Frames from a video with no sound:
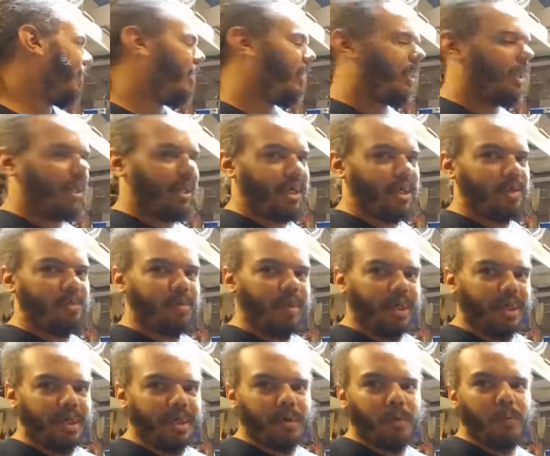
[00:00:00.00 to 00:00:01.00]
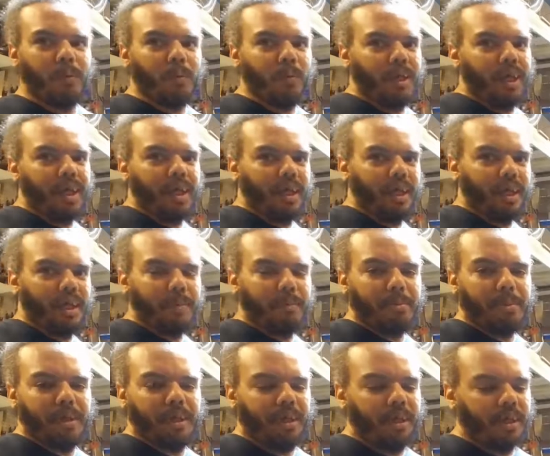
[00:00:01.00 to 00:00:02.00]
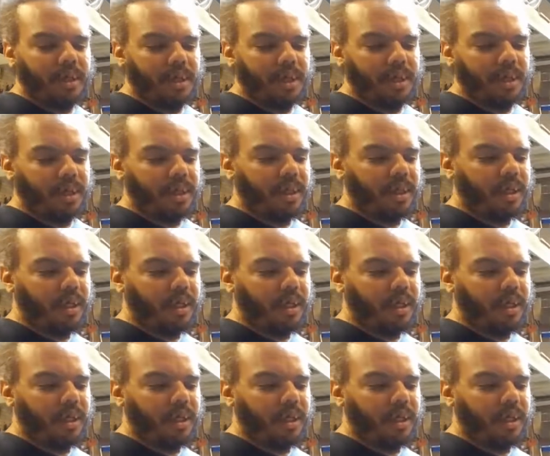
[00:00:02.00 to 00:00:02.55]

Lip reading: It has been raining pretty good,